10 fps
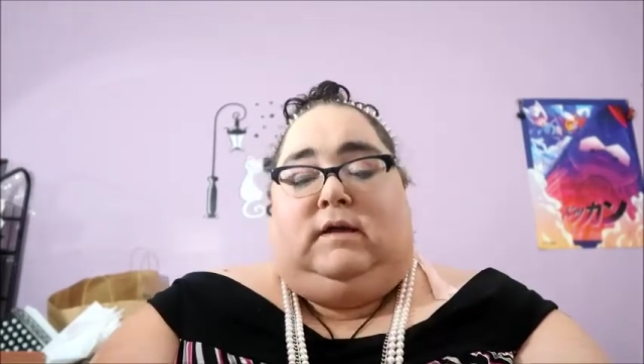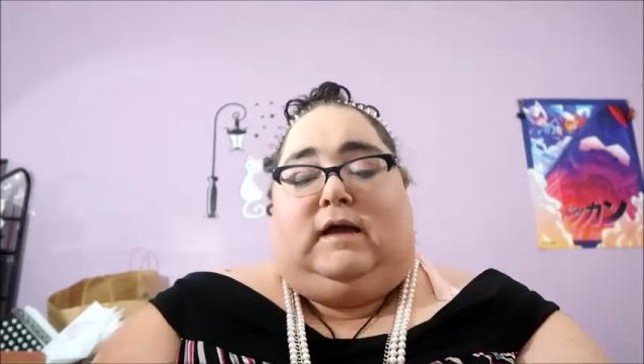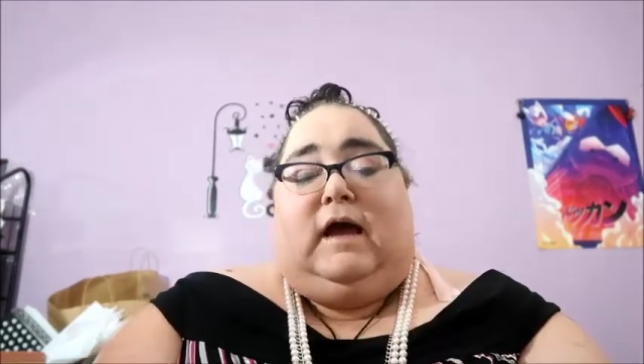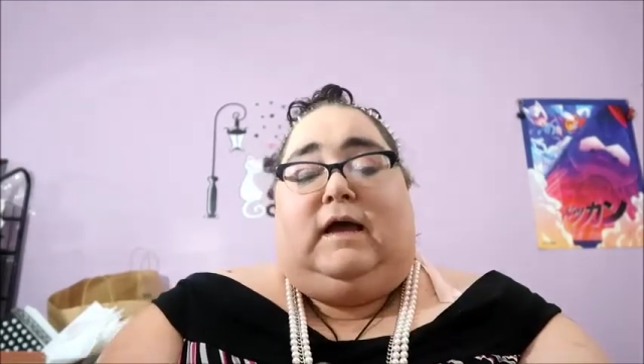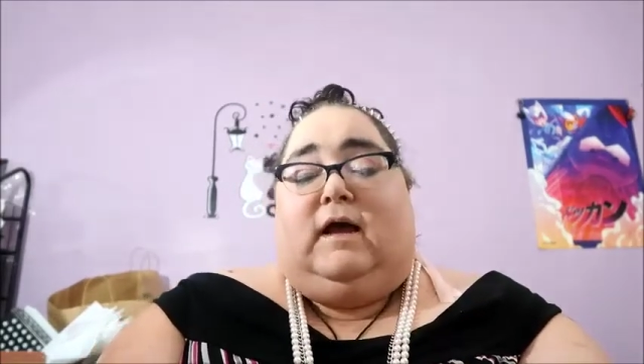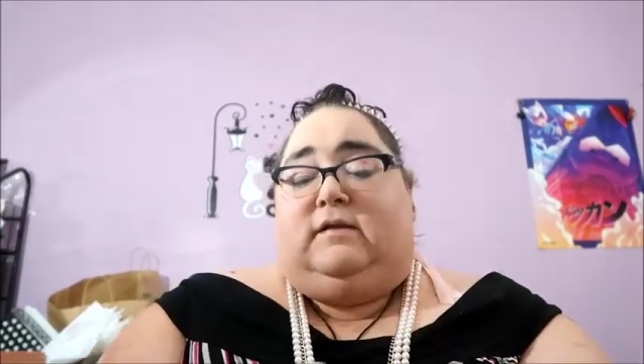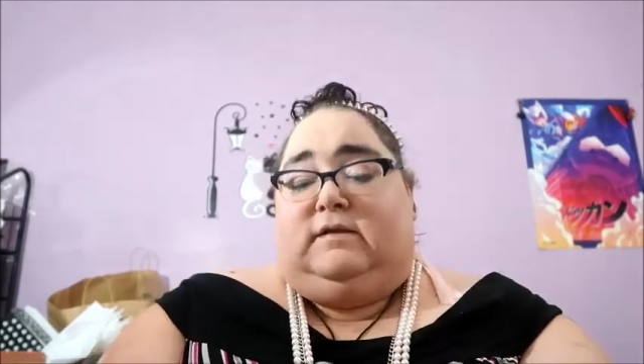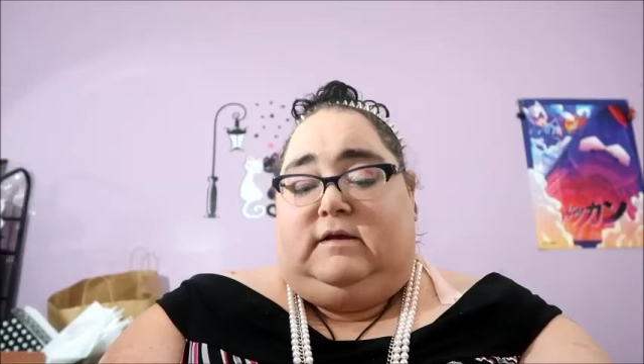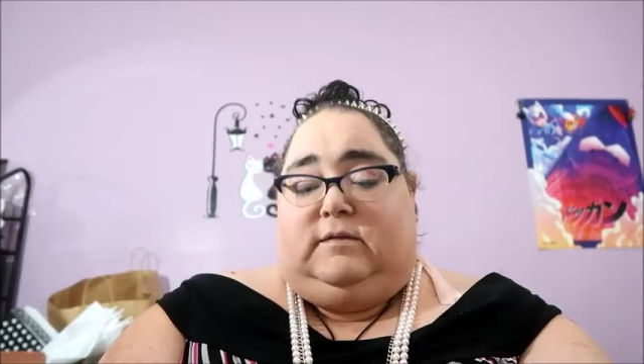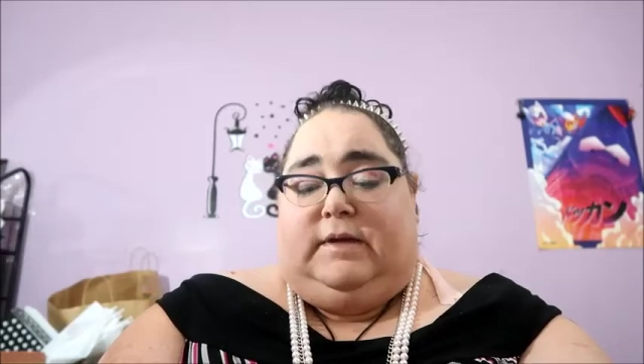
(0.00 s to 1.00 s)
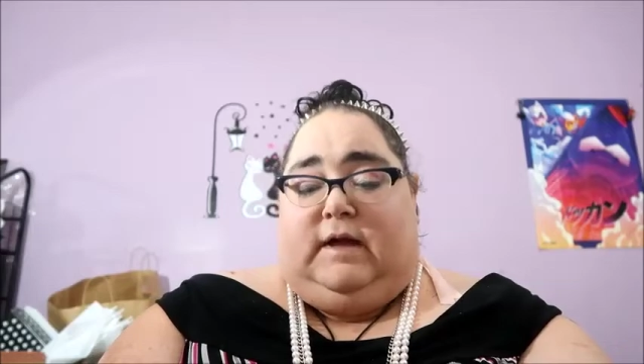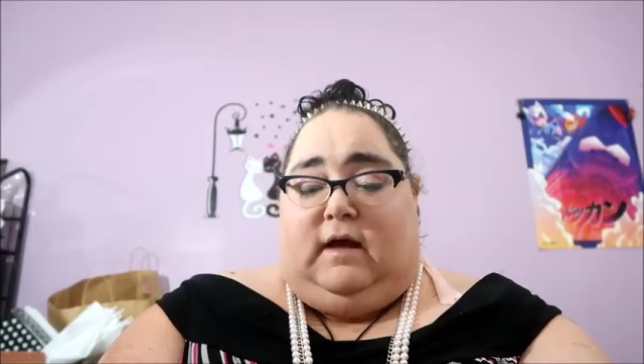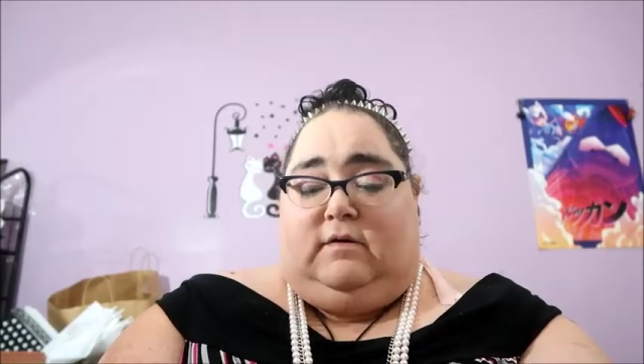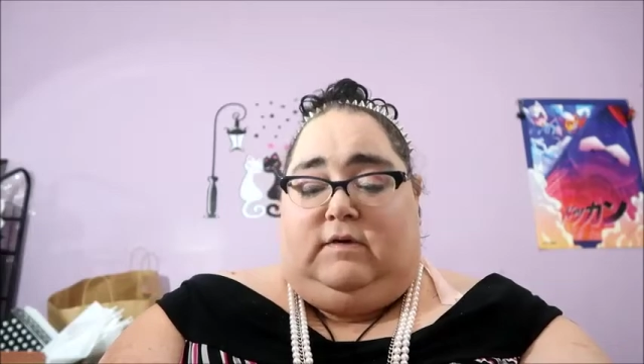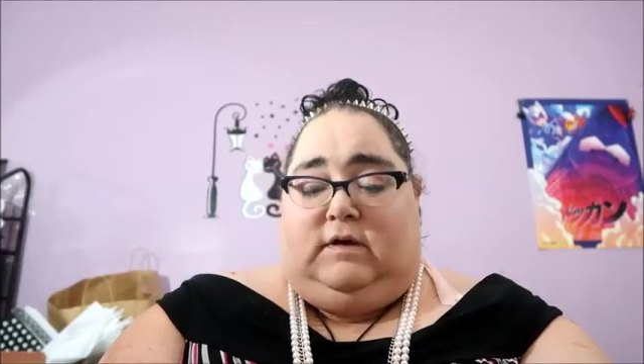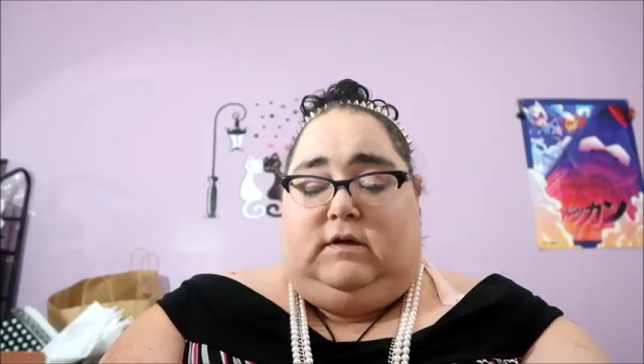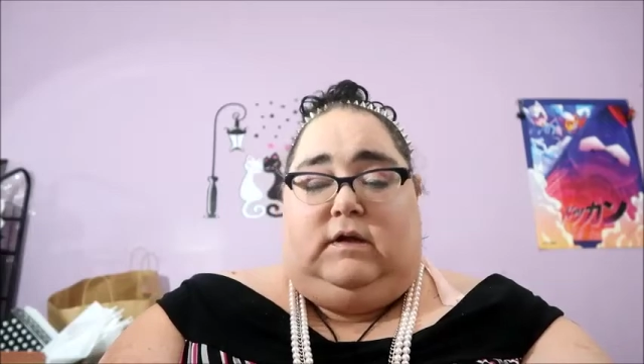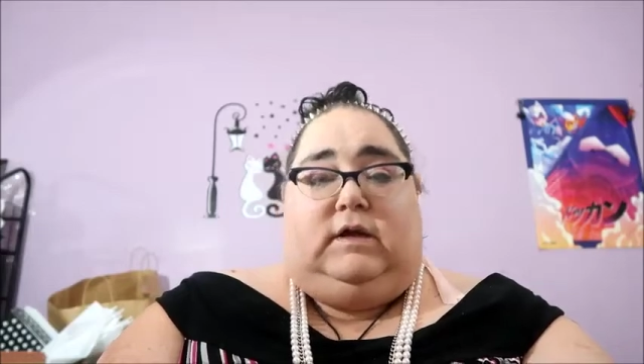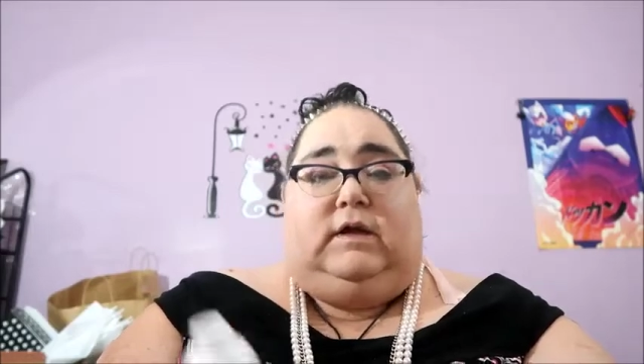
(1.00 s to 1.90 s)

Like I got a little bit out of it.